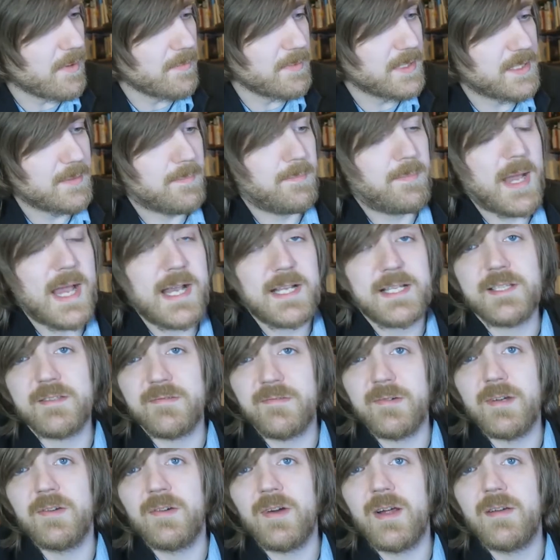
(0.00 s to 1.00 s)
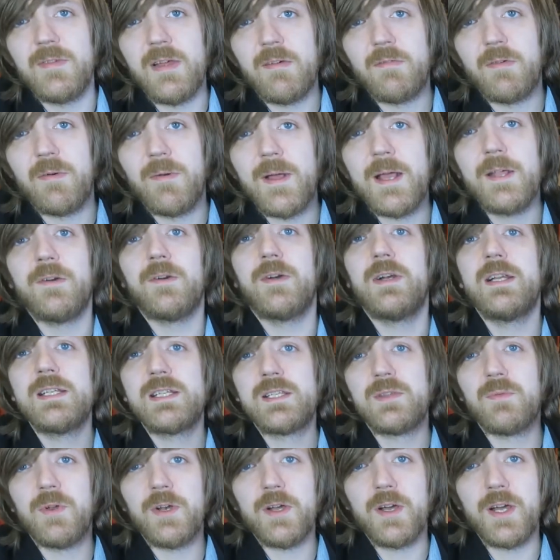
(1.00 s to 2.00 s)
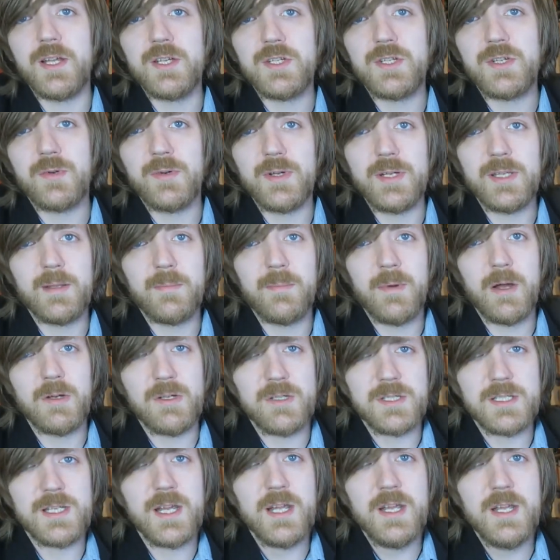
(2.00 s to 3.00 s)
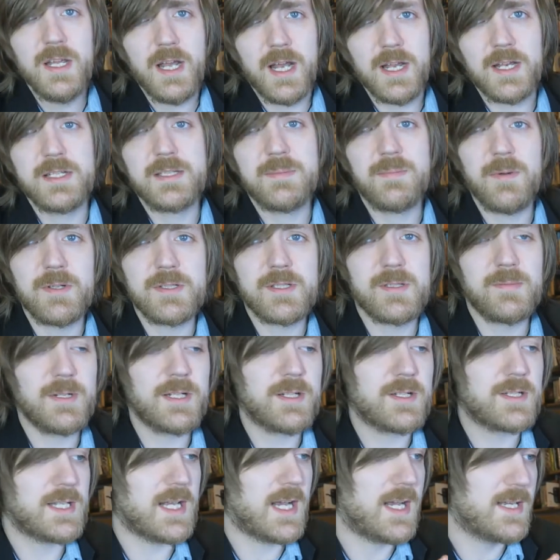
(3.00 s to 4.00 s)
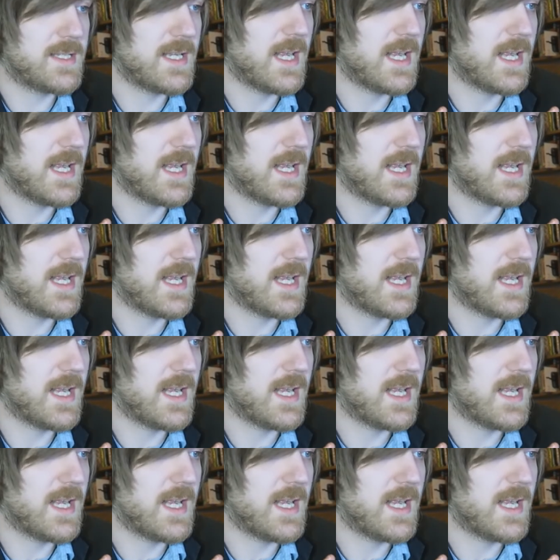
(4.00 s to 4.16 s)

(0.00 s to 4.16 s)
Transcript: is probably the best thriller I've ever read, or at least the one I enjoyed the most. And it's possibly because it